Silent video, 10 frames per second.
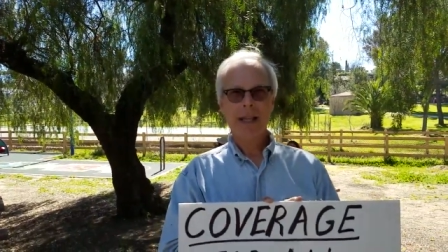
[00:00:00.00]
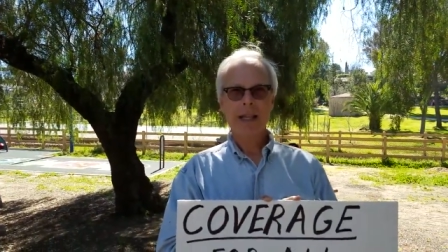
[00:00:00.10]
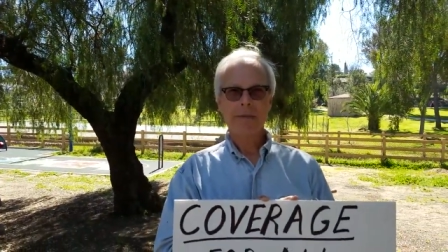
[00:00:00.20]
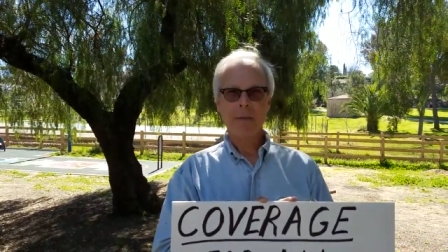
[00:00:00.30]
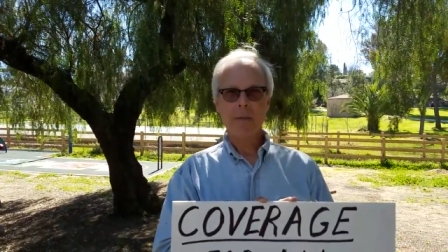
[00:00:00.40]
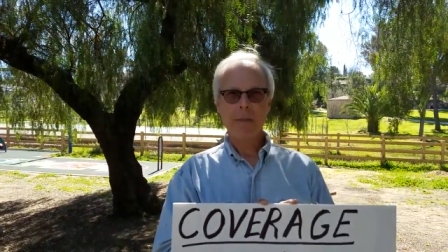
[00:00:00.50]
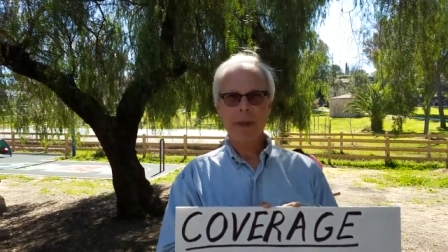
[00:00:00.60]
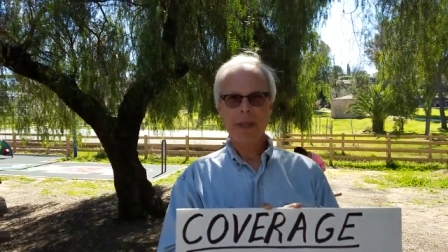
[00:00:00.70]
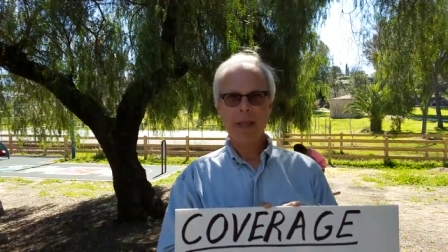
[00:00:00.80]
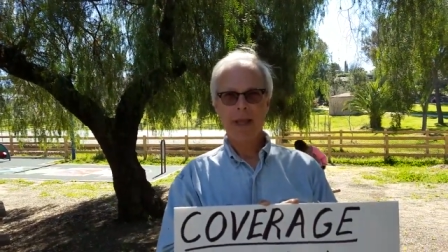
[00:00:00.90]
countries and
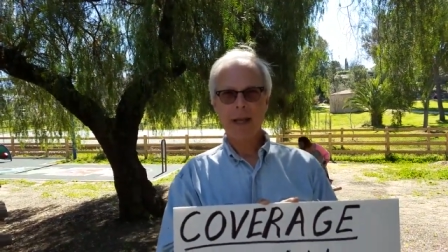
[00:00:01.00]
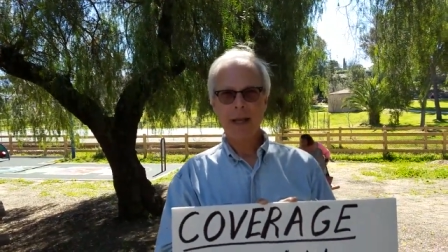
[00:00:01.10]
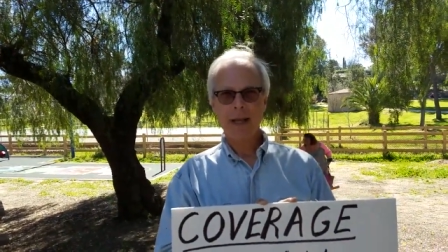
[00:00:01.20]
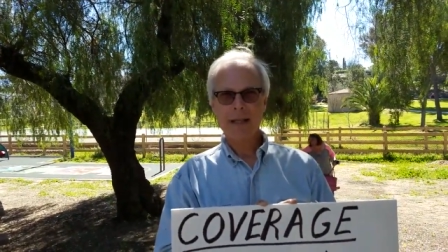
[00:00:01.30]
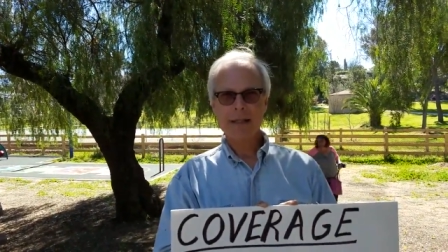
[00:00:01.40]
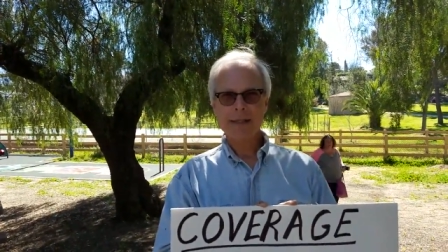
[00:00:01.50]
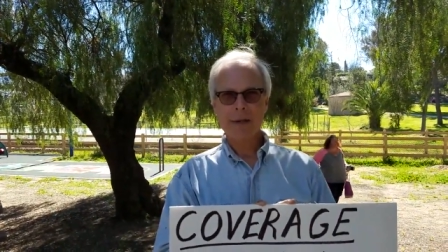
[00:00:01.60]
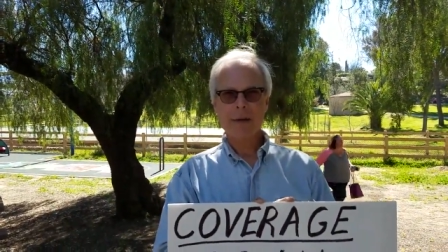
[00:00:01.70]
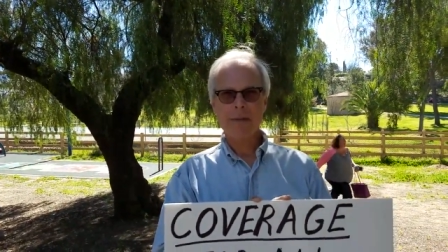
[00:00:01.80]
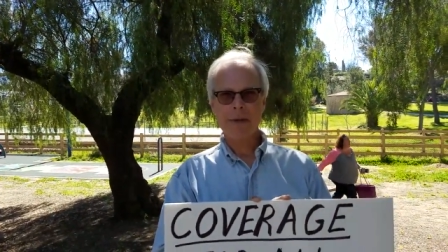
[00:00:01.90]
fight for their rights in
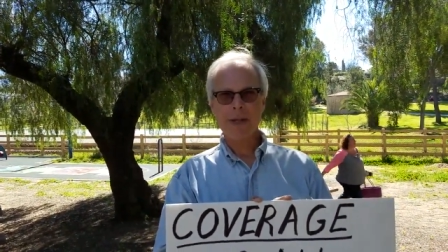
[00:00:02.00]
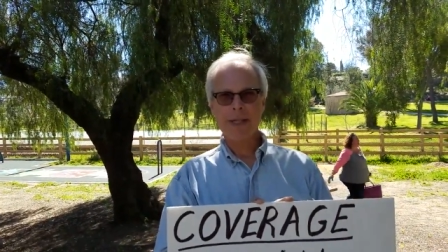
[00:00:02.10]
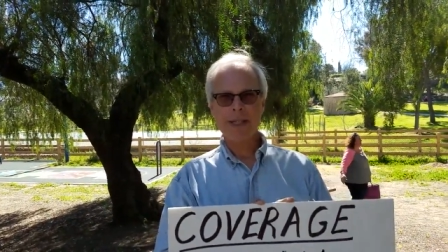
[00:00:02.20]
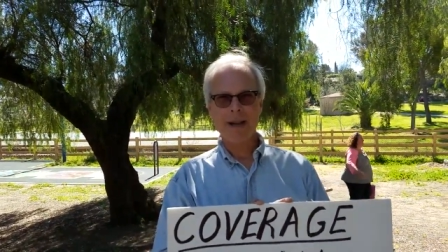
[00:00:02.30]
their country there.